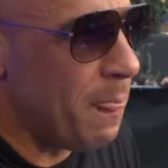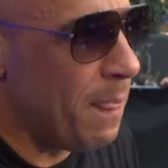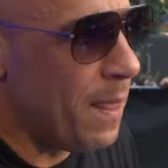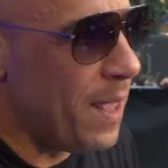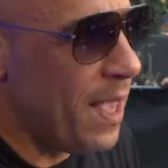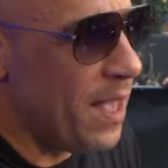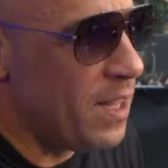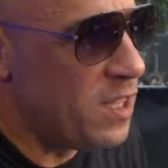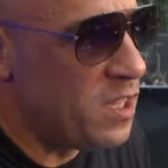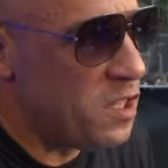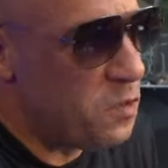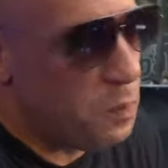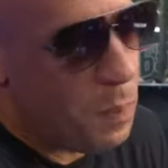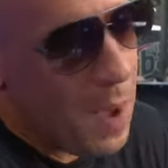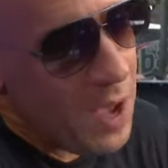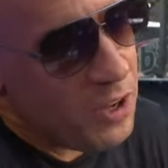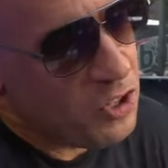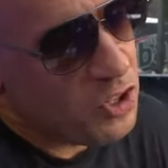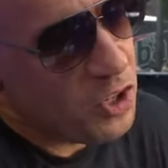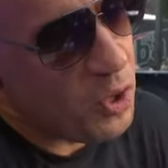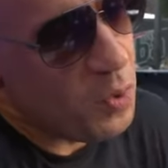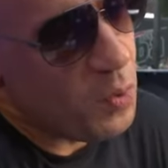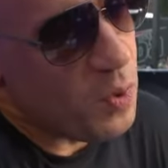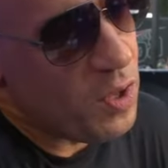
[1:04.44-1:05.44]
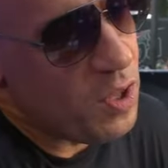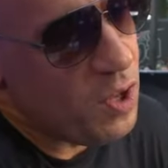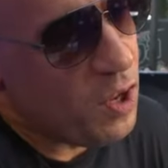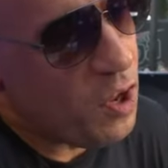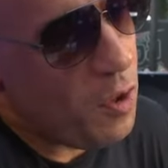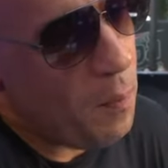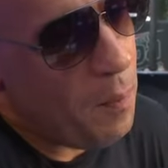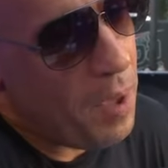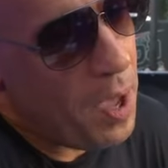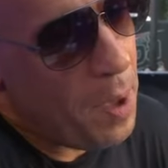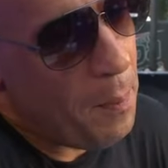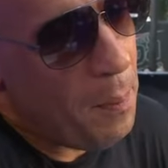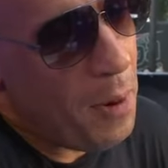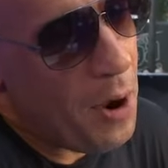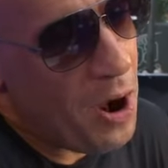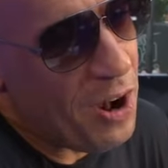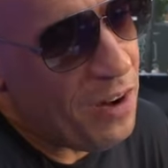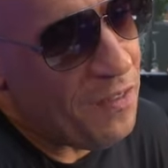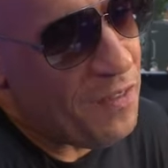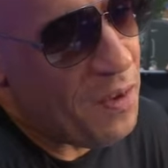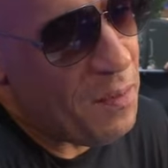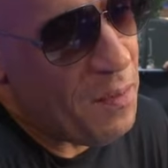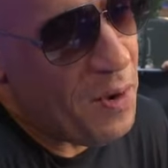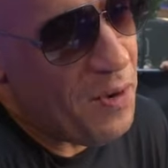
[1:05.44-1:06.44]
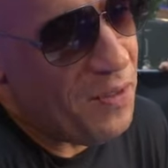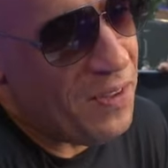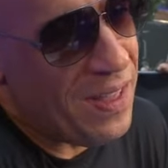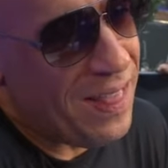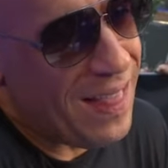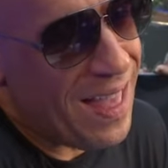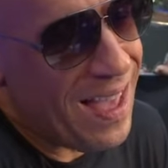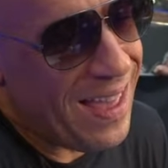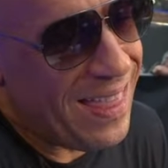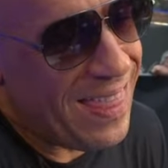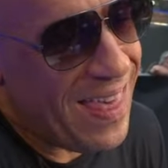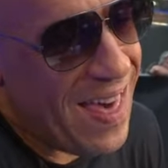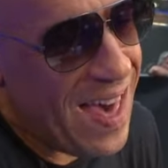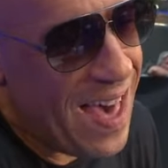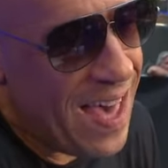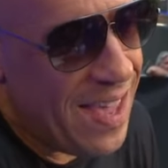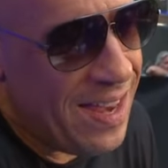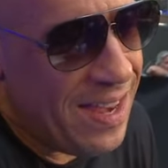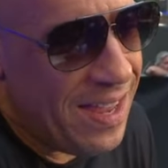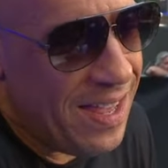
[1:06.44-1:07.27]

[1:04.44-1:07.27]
it's special when you can be a part of a movie like that.